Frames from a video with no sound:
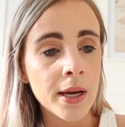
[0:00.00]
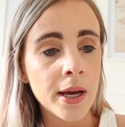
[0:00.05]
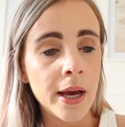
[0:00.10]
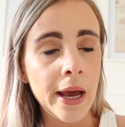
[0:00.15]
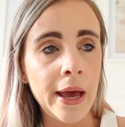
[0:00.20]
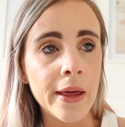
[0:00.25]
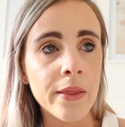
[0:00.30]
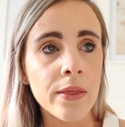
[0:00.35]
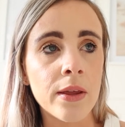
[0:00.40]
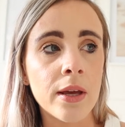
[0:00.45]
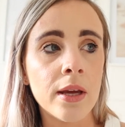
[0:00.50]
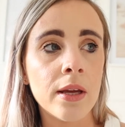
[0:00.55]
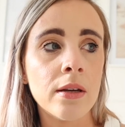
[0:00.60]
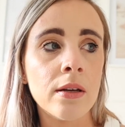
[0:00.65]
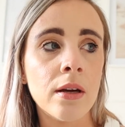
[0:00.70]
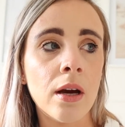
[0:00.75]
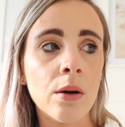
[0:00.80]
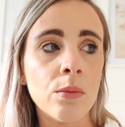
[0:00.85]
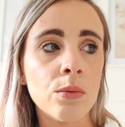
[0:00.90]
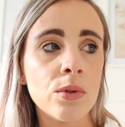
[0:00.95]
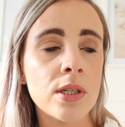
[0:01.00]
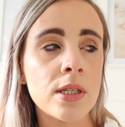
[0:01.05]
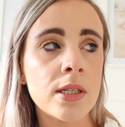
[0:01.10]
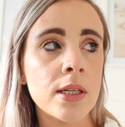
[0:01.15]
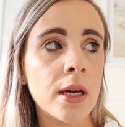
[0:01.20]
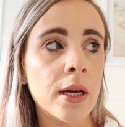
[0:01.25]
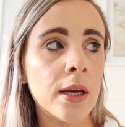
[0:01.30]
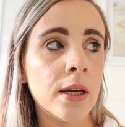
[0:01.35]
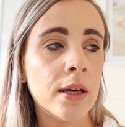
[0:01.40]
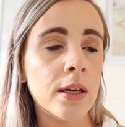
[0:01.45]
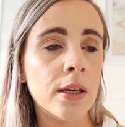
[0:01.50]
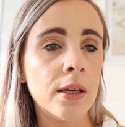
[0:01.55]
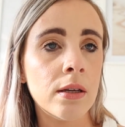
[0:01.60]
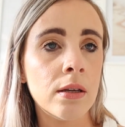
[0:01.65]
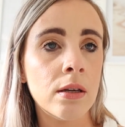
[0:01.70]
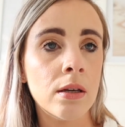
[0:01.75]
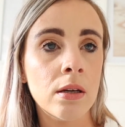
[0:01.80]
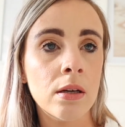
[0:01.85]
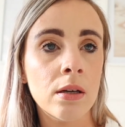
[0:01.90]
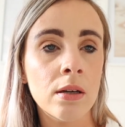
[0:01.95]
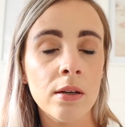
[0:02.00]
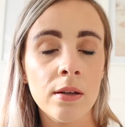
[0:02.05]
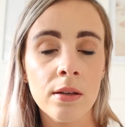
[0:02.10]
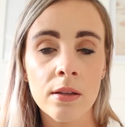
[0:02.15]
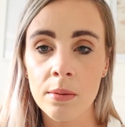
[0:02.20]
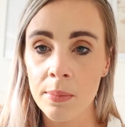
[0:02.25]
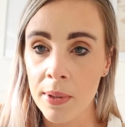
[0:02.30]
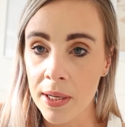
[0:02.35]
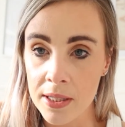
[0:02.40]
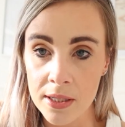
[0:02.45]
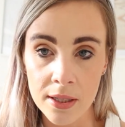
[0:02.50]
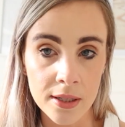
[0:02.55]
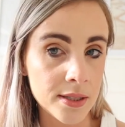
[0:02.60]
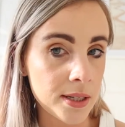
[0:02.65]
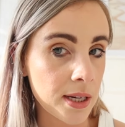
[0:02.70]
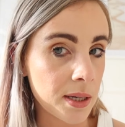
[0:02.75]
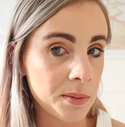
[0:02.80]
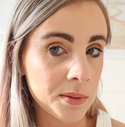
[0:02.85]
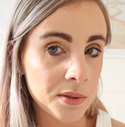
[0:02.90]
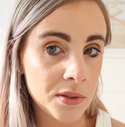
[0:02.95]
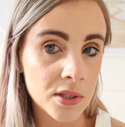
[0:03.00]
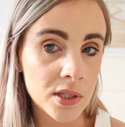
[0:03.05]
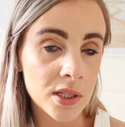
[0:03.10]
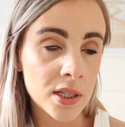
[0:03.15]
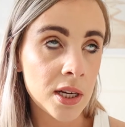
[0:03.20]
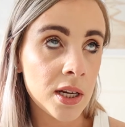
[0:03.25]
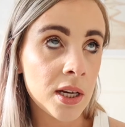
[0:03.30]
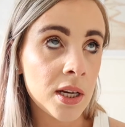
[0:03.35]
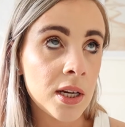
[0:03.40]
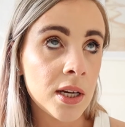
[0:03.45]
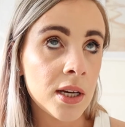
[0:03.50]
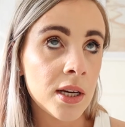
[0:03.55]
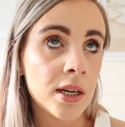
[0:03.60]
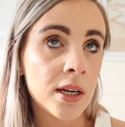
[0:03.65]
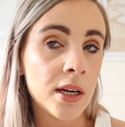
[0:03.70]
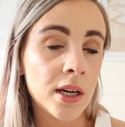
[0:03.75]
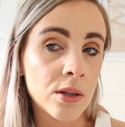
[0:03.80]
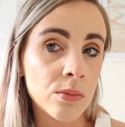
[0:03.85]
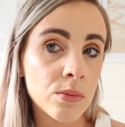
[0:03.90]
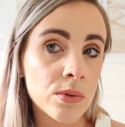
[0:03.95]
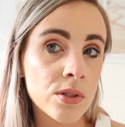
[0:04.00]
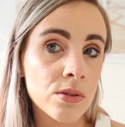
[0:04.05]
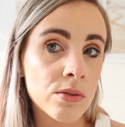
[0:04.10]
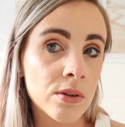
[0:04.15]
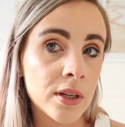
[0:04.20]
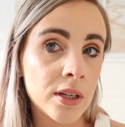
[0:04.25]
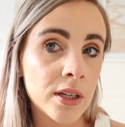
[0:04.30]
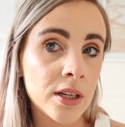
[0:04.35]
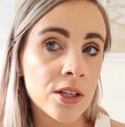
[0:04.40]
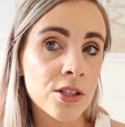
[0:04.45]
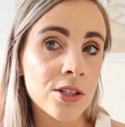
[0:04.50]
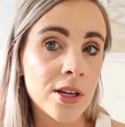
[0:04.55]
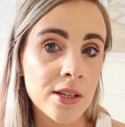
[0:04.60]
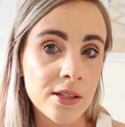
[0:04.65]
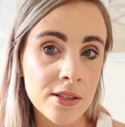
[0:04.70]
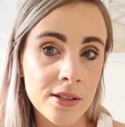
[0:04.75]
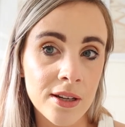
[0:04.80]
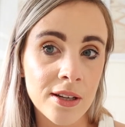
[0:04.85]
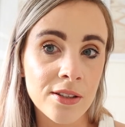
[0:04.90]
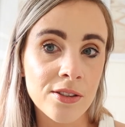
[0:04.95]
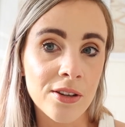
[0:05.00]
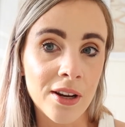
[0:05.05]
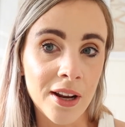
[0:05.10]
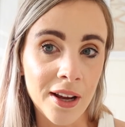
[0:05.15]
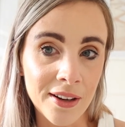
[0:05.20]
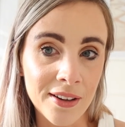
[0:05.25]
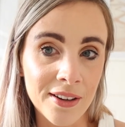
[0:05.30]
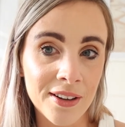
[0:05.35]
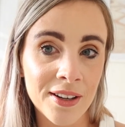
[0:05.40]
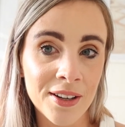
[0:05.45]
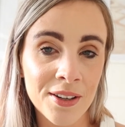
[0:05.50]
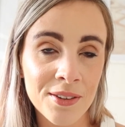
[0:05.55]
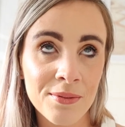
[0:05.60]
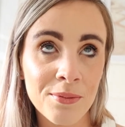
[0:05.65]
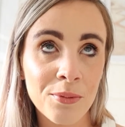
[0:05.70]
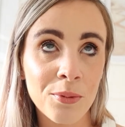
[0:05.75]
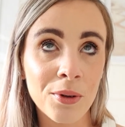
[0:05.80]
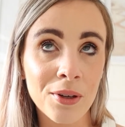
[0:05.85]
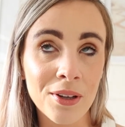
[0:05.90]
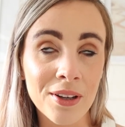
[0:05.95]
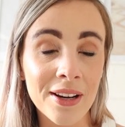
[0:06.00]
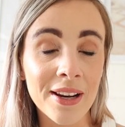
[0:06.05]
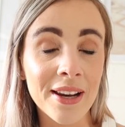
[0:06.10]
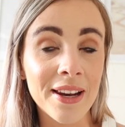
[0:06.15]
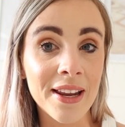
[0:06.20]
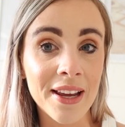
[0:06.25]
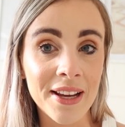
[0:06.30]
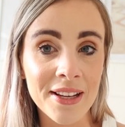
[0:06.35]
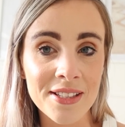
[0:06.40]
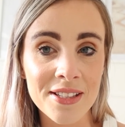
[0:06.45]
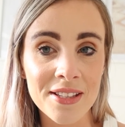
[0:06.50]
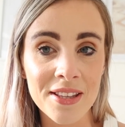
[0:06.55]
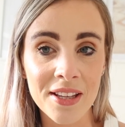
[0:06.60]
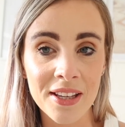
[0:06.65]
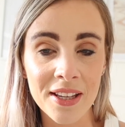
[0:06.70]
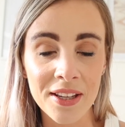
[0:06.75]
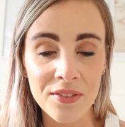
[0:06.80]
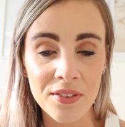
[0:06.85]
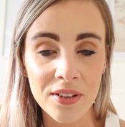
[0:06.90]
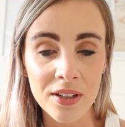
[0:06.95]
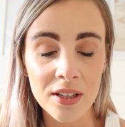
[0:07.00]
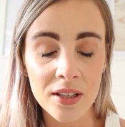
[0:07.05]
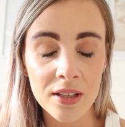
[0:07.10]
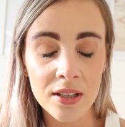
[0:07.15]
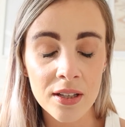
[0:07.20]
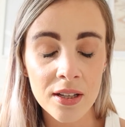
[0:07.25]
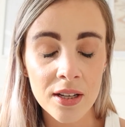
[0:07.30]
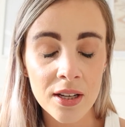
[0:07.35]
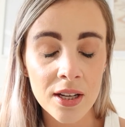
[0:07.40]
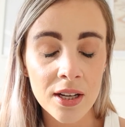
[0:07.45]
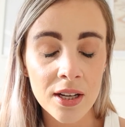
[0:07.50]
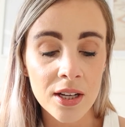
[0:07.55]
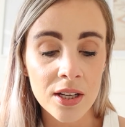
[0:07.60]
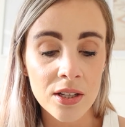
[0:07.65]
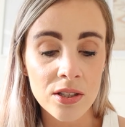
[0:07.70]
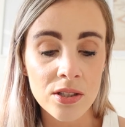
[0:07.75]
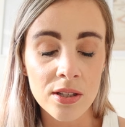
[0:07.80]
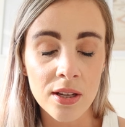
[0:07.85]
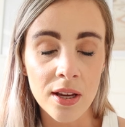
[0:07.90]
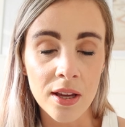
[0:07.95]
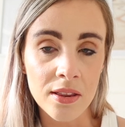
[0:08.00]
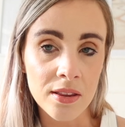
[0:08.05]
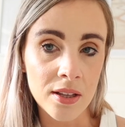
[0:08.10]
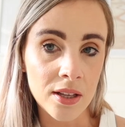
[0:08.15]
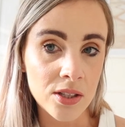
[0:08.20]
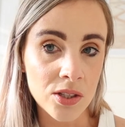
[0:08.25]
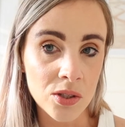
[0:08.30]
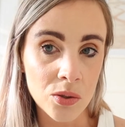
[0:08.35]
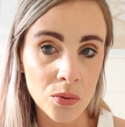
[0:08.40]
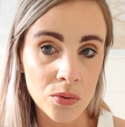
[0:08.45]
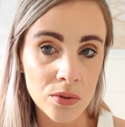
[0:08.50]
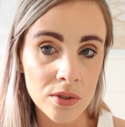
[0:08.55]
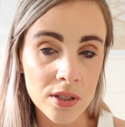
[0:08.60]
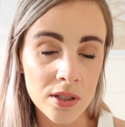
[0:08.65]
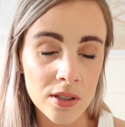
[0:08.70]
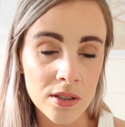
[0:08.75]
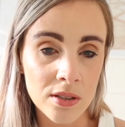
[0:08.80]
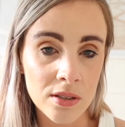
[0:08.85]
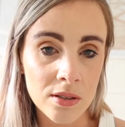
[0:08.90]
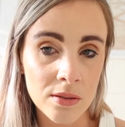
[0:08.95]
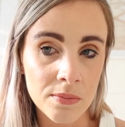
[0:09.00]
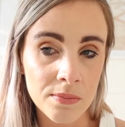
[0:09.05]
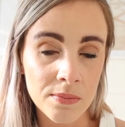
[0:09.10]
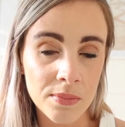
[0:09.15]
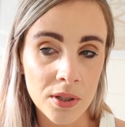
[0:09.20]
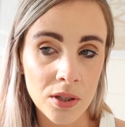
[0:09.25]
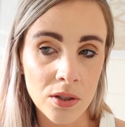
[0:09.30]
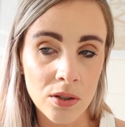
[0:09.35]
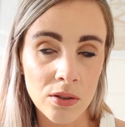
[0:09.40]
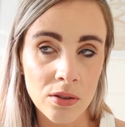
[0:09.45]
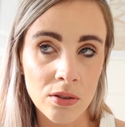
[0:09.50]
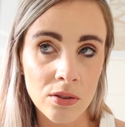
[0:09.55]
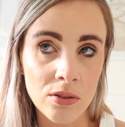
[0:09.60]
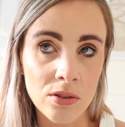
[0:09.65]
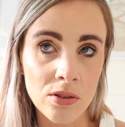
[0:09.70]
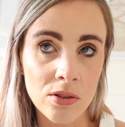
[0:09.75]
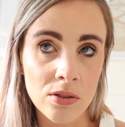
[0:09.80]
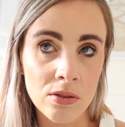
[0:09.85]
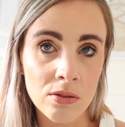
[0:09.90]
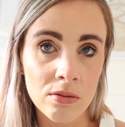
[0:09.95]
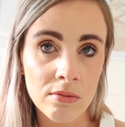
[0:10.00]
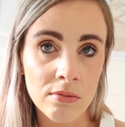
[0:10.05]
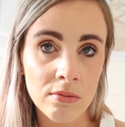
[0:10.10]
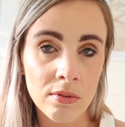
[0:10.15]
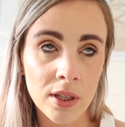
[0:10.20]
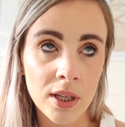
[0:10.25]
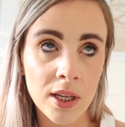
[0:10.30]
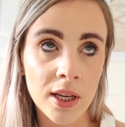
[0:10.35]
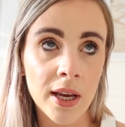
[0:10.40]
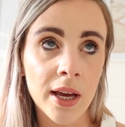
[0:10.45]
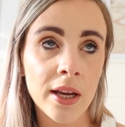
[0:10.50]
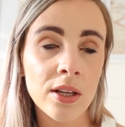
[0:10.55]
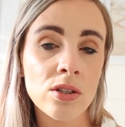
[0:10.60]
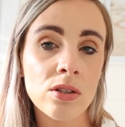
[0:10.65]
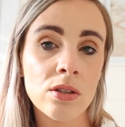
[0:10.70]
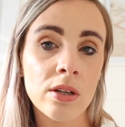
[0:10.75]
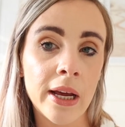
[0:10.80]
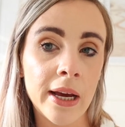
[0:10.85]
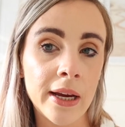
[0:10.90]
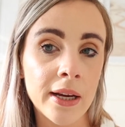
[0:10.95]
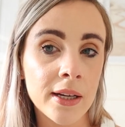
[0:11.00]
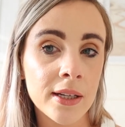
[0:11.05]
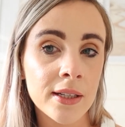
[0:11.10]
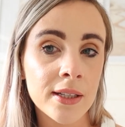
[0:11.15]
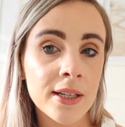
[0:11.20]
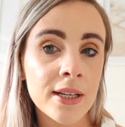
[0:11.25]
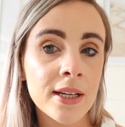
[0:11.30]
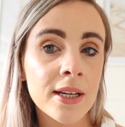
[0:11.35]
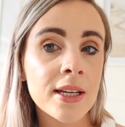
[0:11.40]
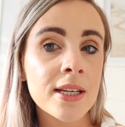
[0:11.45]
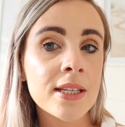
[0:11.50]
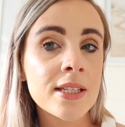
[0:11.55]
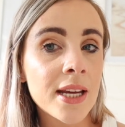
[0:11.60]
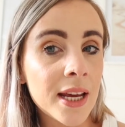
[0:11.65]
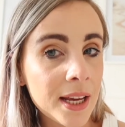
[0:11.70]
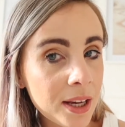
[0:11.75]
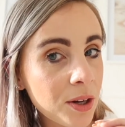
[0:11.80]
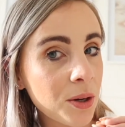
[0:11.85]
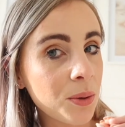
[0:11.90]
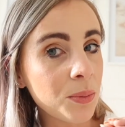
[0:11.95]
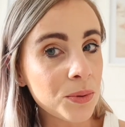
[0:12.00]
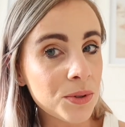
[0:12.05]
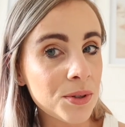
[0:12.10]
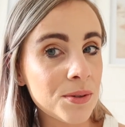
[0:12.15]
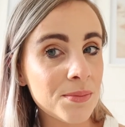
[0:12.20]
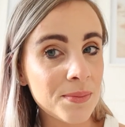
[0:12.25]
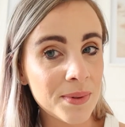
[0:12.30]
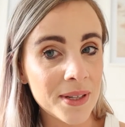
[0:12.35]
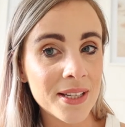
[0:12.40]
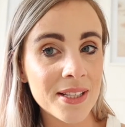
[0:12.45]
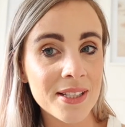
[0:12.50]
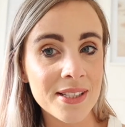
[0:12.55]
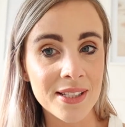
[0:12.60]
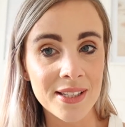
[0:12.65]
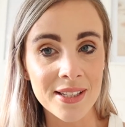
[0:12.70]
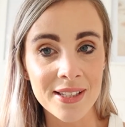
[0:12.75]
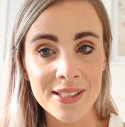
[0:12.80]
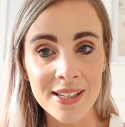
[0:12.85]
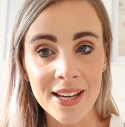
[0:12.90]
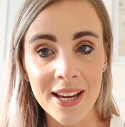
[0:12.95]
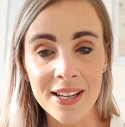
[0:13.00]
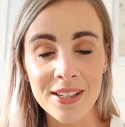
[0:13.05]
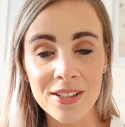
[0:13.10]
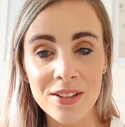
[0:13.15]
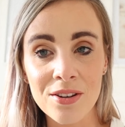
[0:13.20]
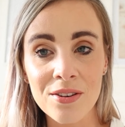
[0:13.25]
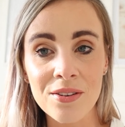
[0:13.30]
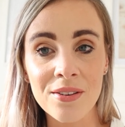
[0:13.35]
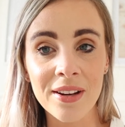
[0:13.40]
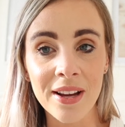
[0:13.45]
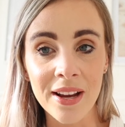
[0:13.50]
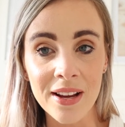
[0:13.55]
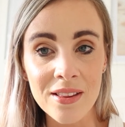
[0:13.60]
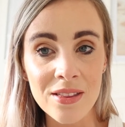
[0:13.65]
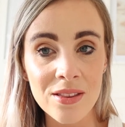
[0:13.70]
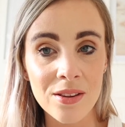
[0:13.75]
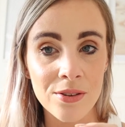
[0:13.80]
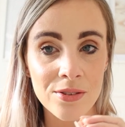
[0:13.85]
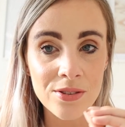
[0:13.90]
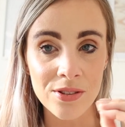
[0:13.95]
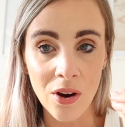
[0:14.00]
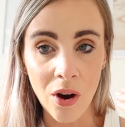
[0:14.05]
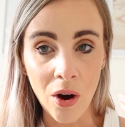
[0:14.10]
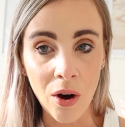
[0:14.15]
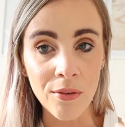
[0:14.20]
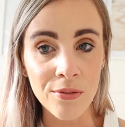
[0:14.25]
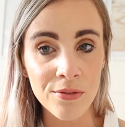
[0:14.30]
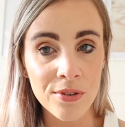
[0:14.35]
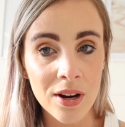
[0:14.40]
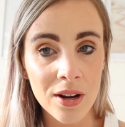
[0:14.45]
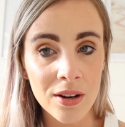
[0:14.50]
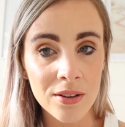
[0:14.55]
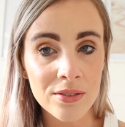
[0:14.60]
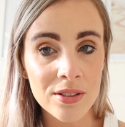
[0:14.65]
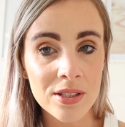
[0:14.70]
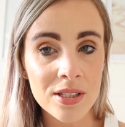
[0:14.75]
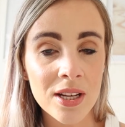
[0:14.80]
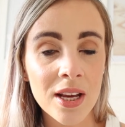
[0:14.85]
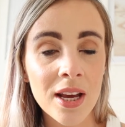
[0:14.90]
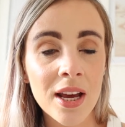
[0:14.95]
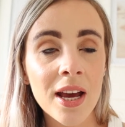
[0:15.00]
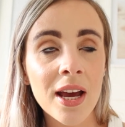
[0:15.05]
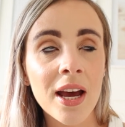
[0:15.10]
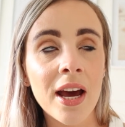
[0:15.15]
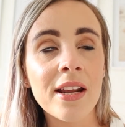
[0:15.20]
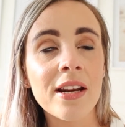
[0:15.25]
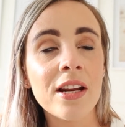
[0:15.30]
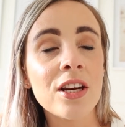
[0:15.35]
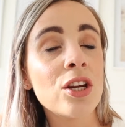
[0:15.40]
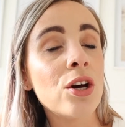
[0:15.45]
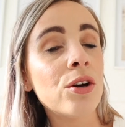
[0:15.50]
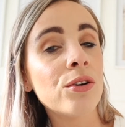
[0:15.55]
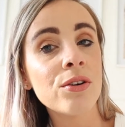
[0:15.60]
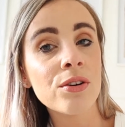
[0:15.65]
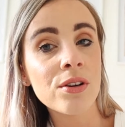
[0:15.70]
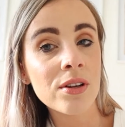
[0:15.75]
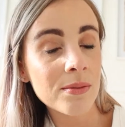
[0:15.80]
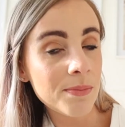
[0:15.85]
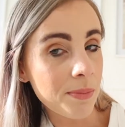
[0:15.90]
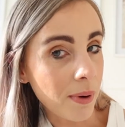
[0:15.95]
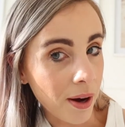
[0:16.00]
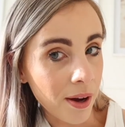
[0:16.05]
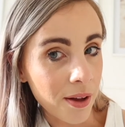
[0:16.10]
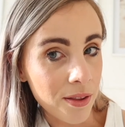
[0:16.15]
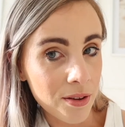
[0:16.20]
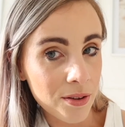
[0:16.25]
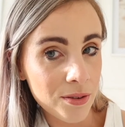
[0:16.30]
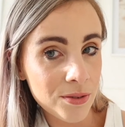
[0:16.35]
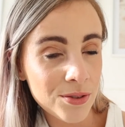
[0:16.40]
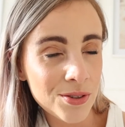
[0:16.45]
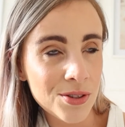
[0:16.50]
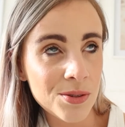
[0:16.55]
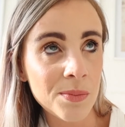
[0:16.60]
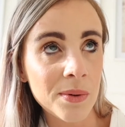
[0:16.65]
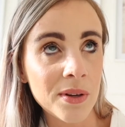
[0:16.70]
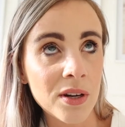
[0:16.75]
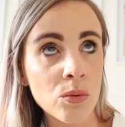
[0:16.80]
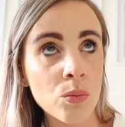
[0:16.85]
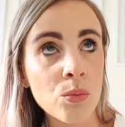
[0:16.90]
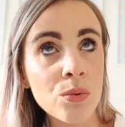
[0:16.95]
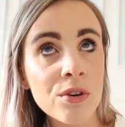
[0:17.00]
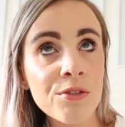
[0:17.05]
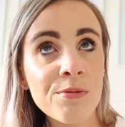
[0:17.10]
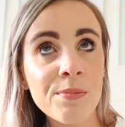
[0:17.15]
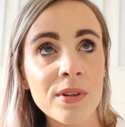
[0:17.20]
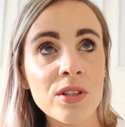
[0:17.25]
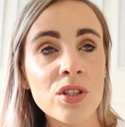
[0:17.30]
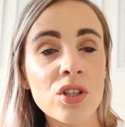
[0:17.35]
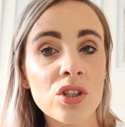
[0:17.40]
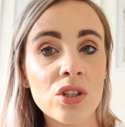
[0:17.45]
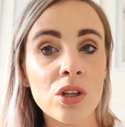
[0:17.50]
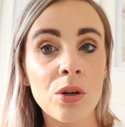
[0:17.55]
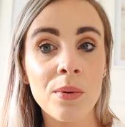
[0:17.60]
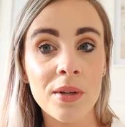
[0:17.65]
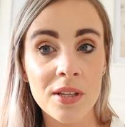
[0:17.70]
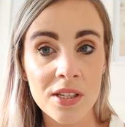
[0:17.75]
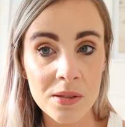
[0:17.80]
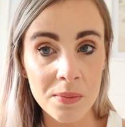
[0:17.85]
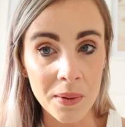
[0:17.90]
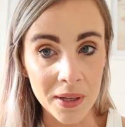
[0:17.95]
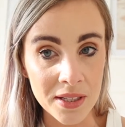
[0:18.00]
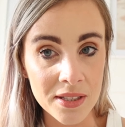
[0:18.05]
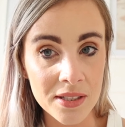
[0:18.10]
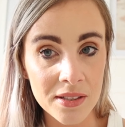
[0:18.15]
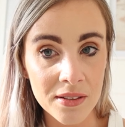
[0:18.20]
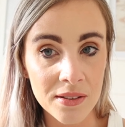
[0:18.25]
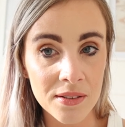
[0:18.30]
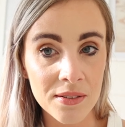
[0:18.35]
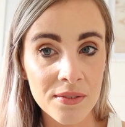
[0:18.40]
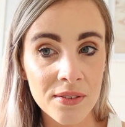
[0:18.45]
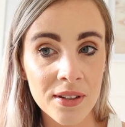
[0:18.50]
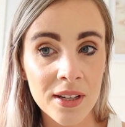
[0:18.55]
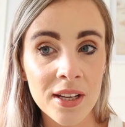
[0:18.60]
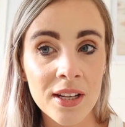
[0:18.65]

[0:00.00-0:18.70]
And then I would say the bedside tables. It was really, Jason had to like work late in the evening to get that sorted, because he had to like take wooden pieces and create those half rounds. And I know you can buy those, but it would have been so expensive.